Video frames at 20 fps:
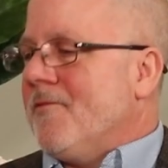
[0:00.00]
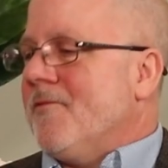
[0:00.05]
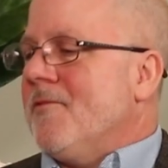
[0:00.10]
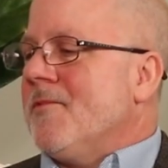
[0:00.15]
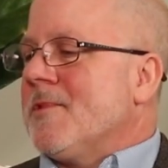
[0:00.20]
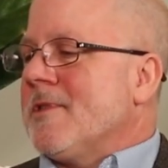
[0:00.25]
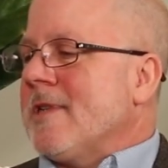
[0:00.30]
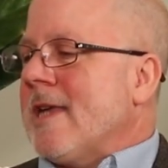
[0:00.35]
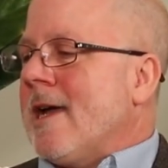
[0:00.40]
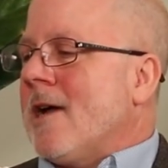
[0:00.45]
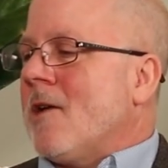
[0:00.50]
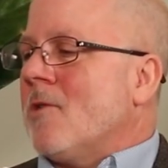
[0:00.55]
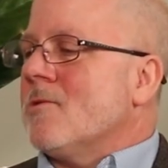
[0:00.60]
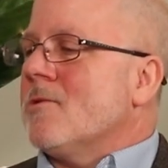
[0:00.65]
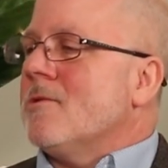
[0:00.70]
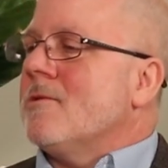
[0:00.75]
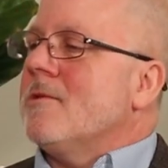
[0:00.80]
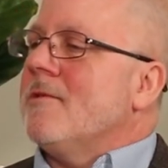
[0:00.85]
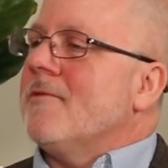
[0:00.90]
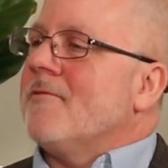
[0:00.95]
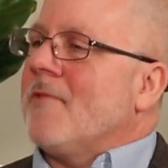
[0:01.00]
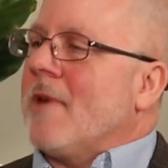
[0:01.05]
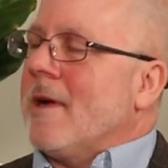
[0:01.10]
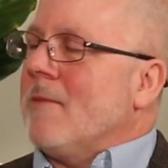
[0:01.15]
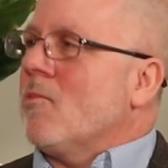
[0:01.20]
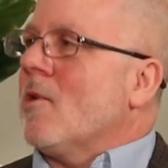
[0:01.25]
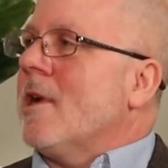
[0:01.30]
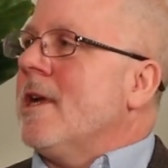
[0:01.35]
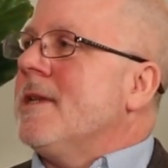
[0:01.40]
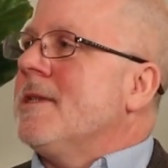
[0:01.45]
sound
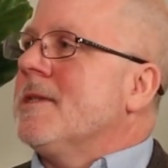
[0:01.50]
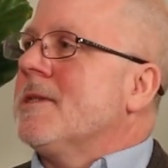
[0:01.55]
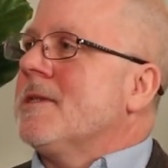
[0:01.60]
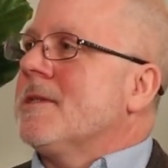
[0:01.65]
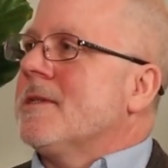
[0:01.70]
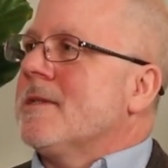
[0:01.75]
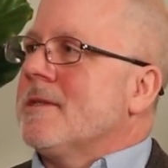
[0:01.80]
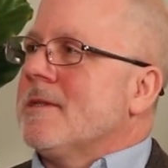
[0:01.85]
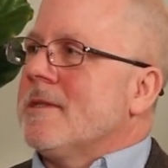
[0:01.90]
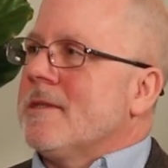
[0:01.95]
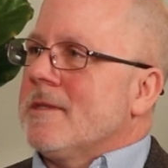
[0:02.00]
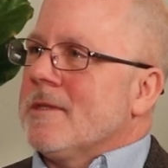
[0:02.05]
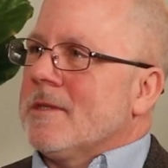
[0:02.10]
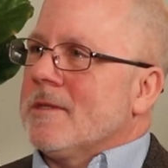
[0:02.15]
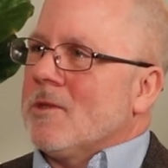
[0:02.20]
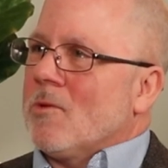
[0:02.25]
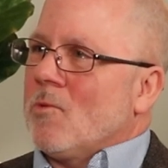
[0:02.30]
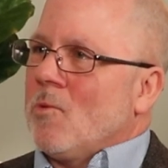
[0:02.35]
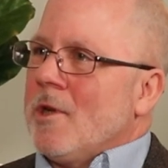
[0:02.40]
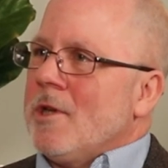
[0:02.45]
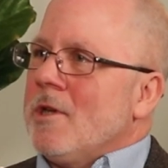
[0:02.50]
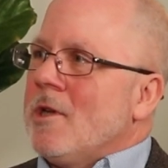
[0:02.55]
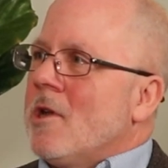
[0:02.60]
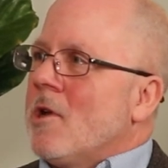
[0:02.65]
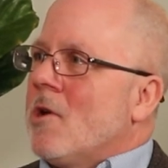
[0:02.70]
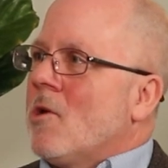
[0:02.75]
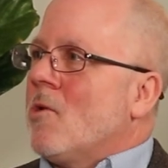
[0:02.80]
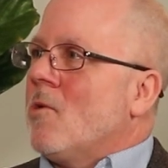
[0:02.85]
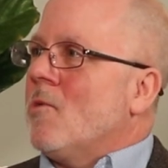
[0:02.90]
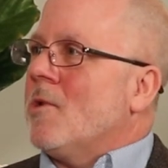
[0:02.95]
vibrates the
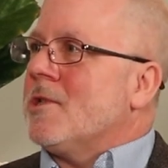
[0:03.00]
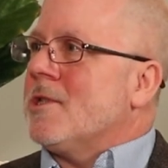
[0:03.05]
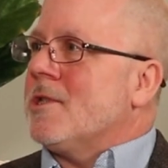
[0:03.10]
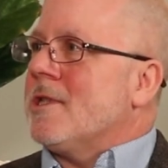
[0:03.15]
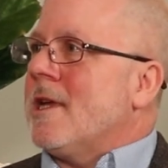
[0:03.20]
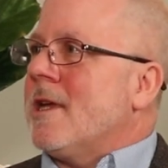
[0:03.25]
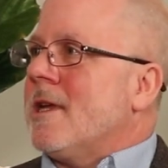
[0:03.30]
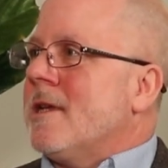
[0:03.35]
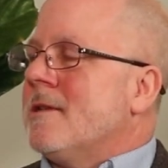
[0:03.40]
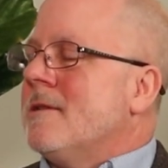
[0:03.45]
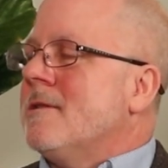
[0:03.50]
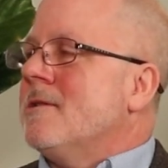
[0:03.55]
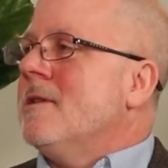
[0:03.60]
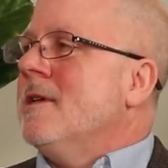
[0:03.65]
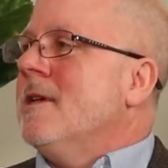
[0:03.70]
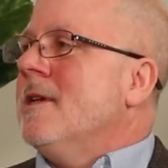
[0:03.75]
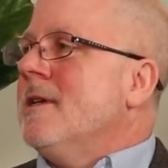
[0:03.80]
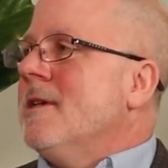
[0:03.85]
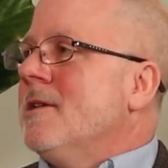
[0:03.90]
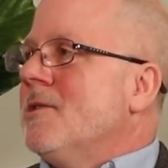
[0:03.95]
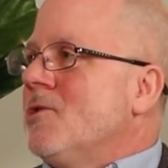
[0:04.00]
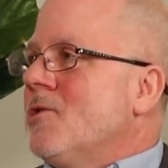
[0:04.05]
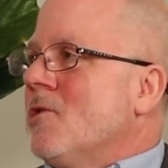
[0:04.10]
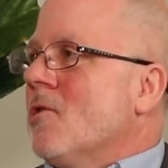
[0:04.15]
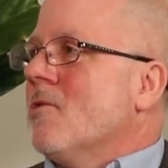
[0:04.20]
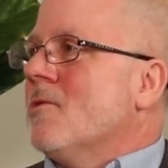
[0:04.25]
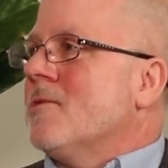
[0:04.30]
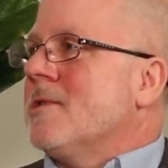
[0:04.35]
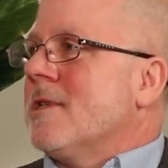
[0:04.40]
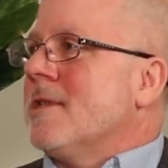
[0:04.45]
window, which then
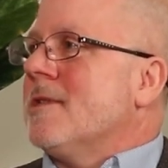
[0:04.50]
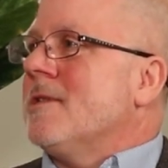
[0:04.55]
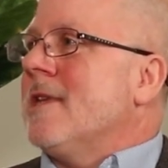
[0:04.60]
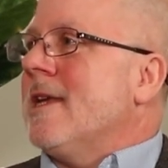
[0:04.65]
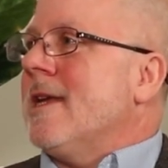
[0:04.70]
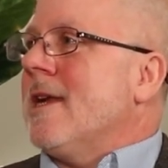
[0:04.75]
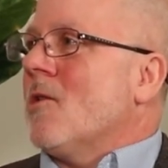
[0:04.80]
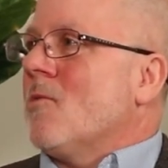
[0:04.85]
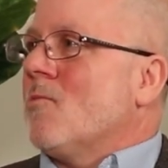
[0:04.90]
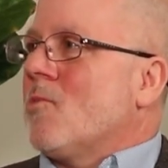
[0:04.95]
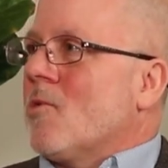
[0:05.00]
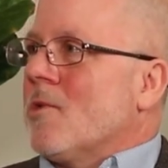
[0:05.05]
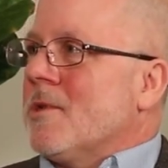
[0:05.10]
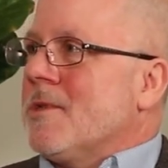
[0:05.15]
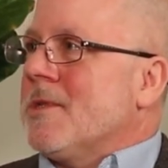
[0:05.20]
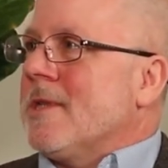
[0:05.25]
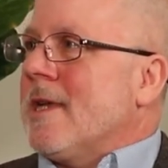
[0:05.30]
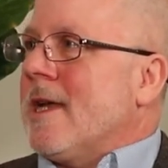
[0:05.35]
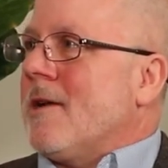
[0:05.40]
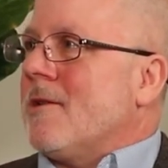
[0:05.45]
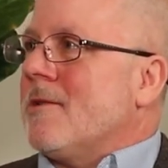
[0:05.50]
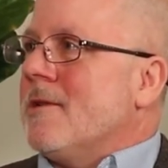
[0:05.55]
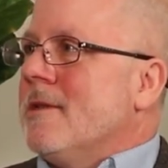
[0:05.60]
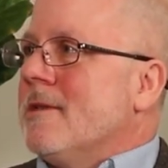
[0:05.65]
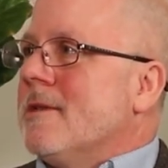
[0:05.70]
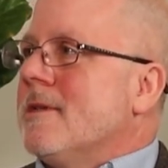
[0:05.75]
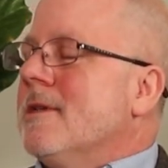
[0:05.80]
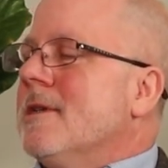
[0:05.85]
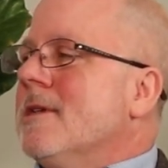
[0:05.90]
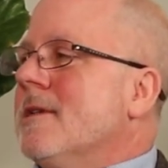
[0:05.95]
turns into airborne sound.
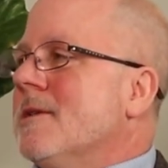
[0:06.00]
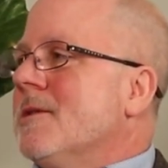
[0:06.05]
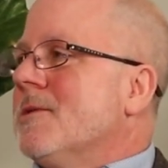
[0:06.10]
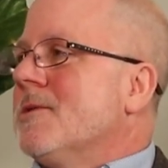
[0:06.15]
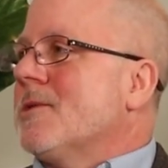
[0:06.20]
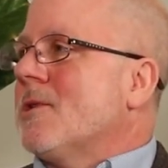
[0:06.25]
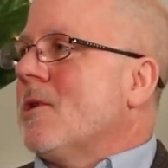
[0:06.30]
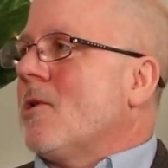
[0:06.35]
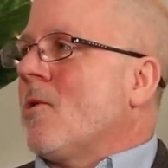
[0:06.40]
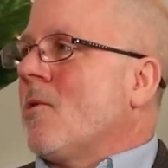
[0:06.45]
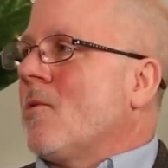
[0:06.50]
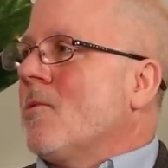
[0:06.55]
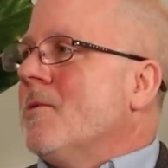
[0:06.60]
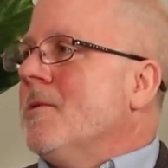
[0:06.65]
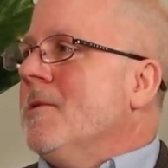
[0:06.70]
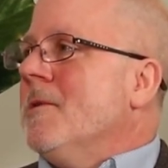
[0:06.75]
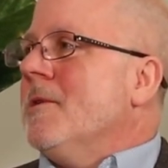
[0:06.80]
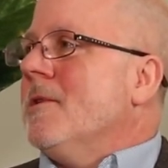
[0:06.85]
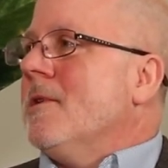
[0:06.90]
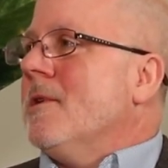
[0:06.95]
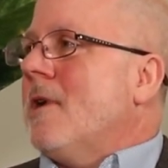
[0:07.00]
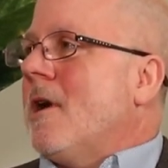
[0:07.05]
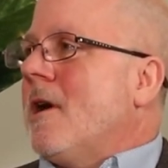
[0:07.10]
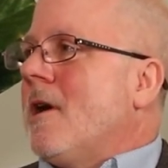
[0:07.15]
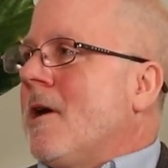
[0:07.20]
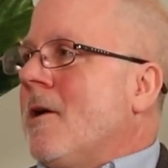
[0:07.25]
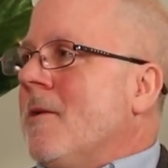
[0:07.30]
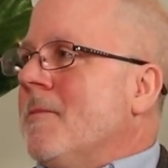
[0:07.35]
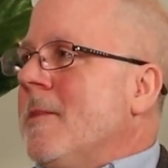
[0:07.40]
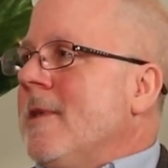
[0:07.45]
So
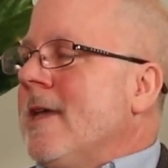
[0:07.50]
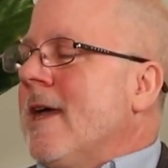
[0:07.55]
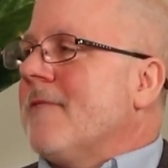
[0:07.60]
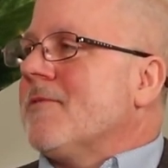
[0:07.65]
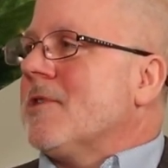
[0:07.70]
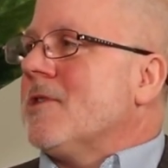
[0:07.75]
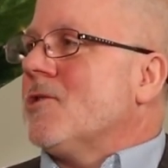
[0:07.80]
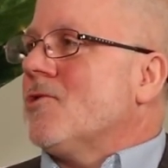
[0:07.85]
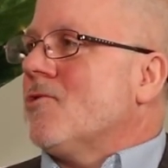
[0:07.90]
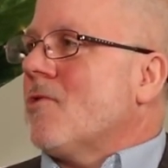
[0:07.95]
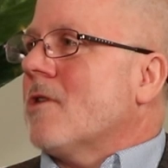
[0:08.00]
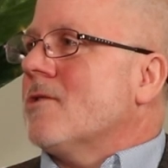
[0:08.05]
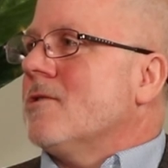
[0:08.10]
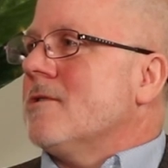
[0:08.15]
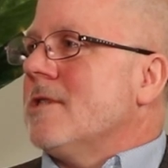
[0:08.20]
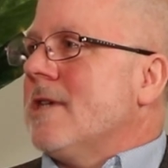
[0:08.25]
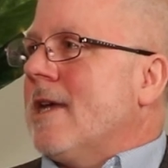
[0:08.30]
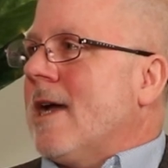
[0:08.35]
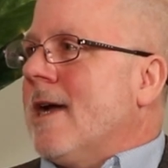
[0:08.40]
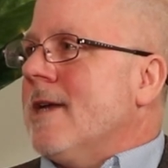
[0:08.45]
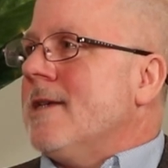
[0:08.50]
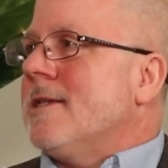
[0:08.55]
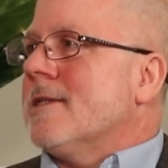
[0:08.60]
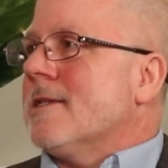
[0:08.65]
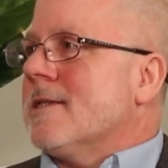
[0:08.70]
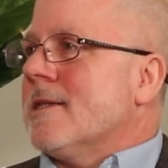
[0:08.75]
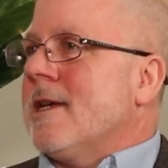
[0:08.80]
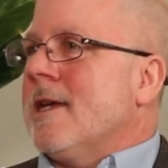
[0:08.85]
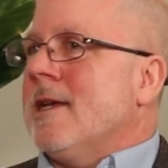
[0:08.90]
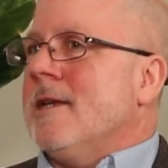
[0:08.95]
you have to structurally
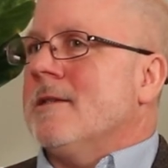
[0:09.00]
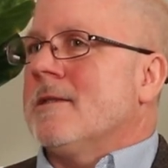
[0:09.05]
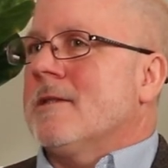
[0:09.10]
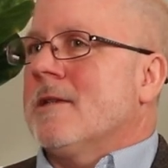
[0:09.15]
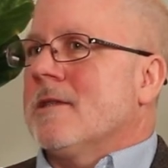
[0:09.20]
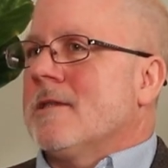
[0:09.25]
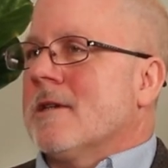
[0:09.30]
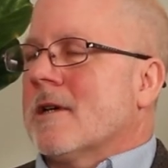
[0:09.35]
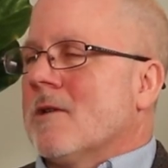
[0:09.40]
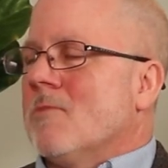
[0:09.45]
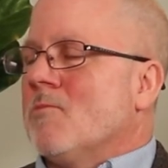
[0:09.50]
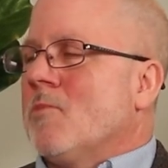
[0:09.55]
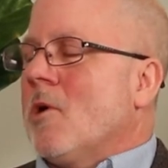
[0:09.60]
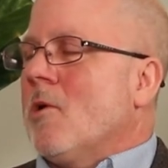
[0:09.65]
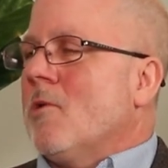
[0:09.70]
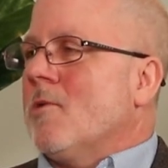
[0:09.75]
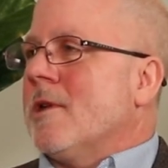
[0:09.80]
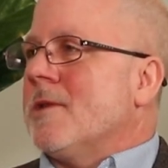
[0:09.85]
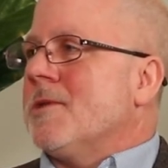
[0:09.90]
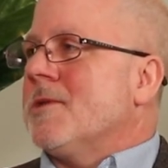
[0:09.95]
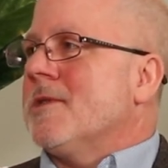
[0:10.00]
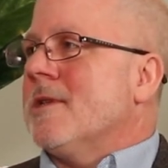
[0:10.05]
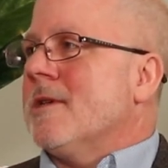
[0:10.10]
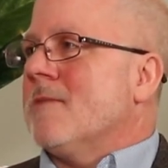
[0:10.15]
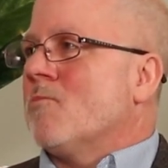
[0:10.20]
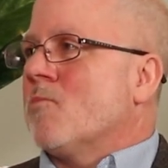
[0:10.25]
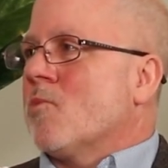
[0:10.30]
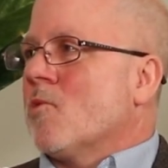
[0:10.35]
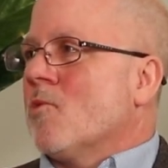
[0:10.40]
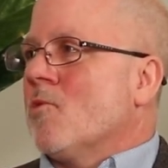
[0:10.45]
isolate the components to
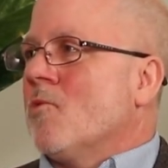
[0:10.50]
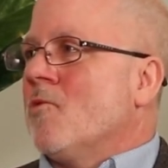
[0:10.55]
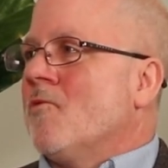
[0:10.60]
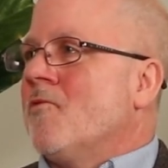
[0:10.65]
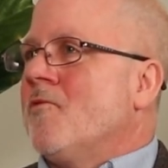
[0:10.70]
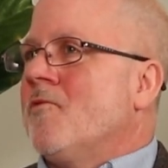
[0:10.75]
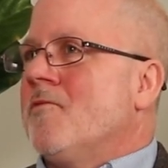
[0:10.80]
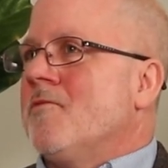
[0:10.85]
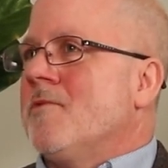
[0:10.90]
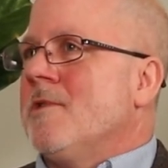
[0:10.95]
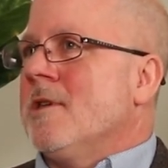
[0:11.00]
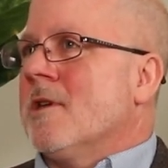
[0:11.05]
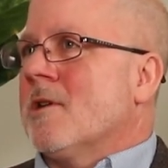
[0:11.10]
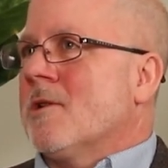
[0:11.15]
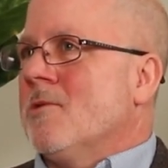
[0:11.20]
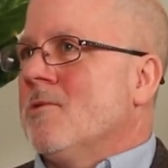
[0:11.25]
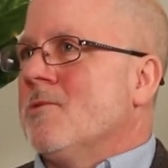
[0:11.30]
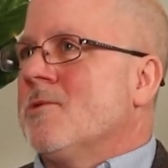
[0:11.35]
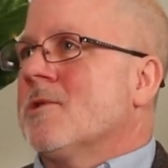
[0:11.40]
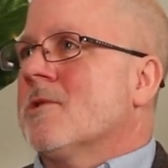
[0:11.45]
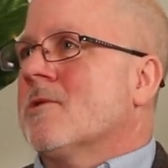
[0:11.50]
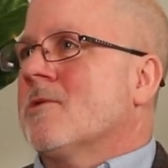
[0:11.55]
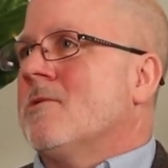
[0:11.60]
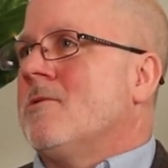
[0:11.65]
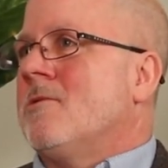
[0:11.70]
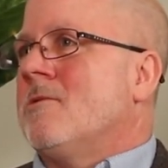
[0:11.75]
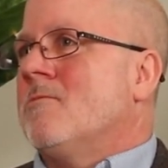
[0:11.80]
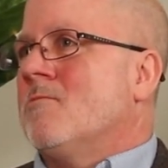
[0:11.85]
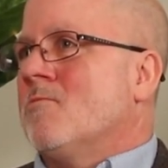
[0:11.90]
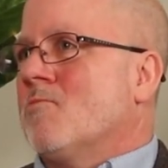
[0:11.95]
improve the
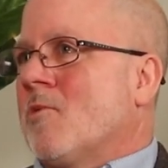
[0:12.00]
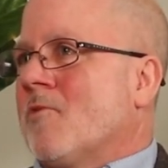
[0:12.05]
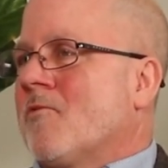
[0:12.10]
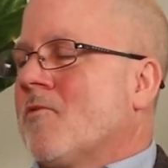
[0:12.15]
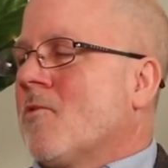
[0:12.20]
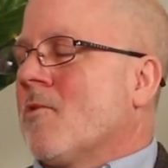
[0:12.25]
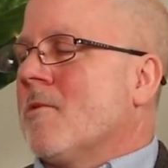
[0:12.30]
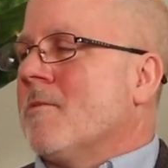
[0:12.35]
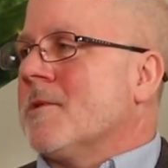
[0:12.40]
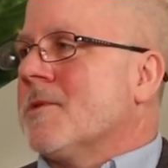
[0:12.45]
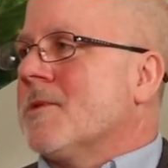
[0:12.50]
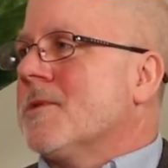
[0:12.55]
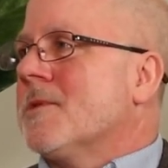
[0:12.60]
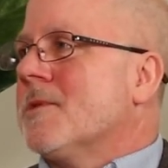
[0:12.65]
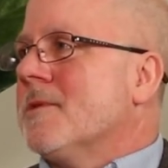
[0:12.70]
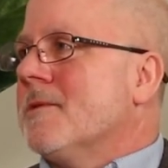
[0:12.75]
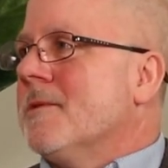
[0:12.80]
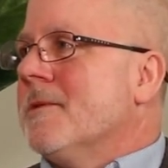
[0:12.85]
acoustical performance.